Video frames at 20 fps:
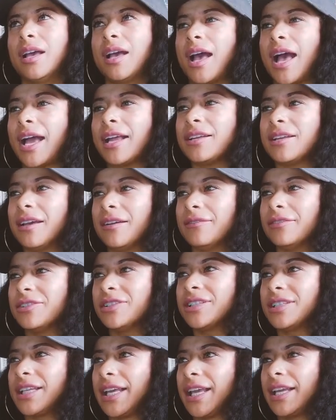I never
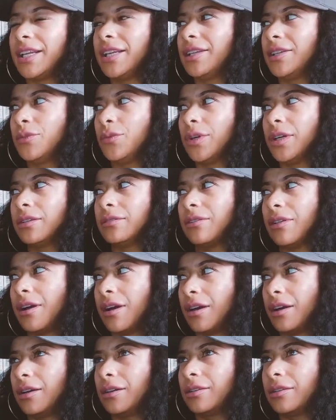stayed anywhere
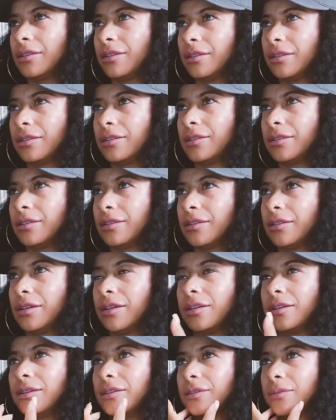long.
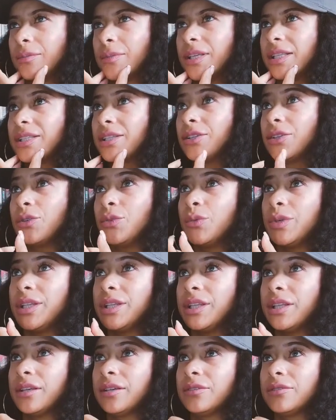Until we
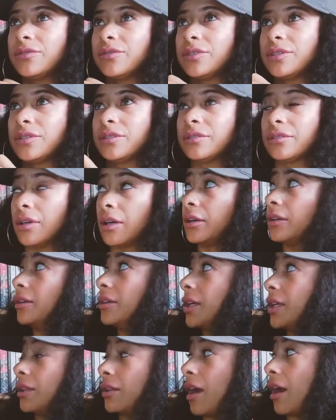lived
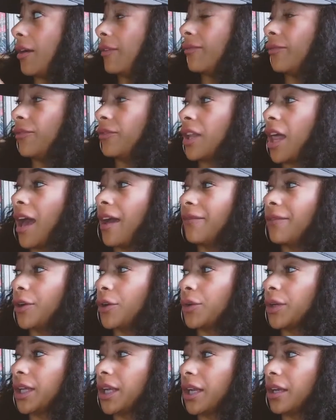off Live
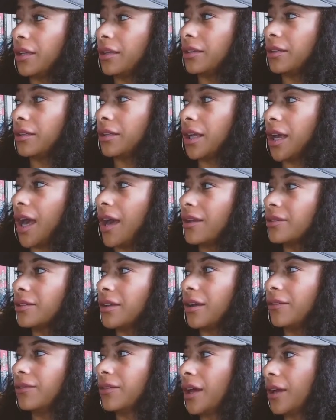Oak in a house
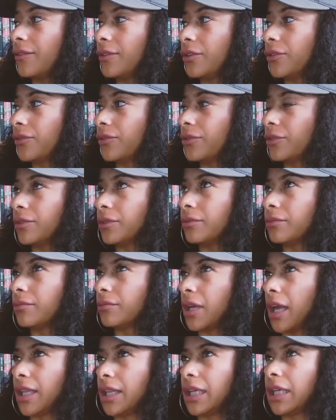off Live Oak for
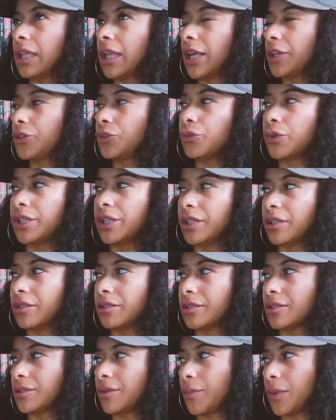I think like 3
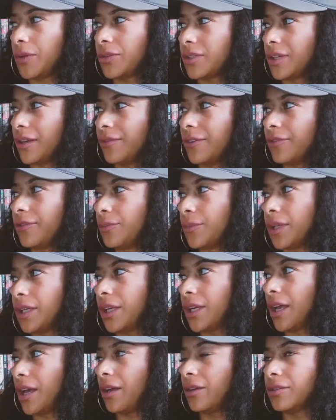years is the most I've ever been
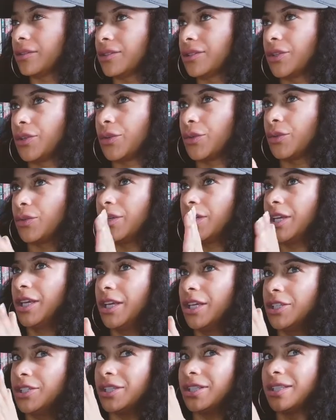in a house. So
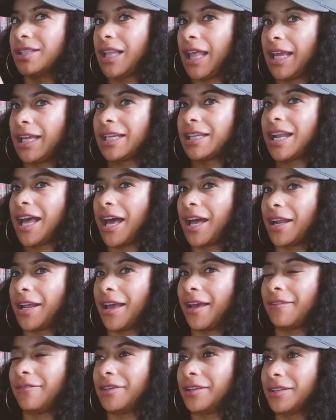just like not
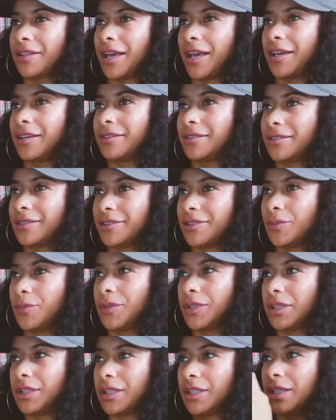having that
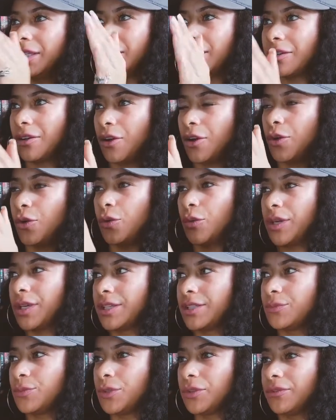stability and
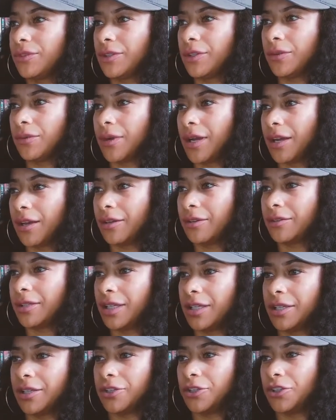always moving around,
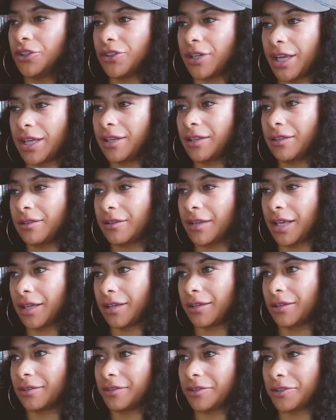it can create a
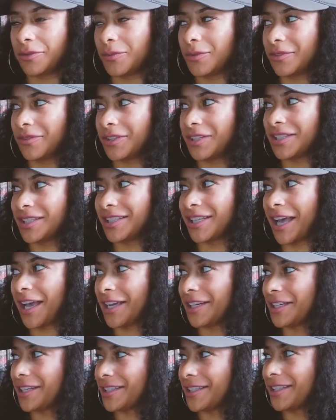little bit of
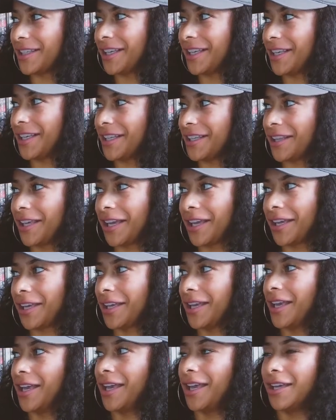anxiety as a kid.
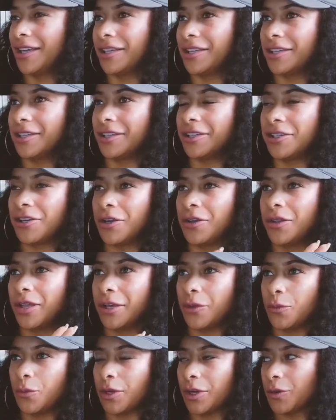Of course.
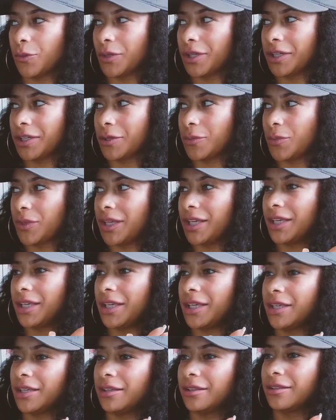Like where are we gonna
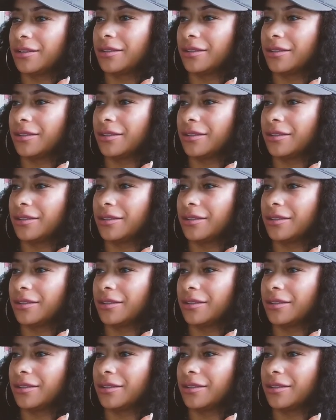be?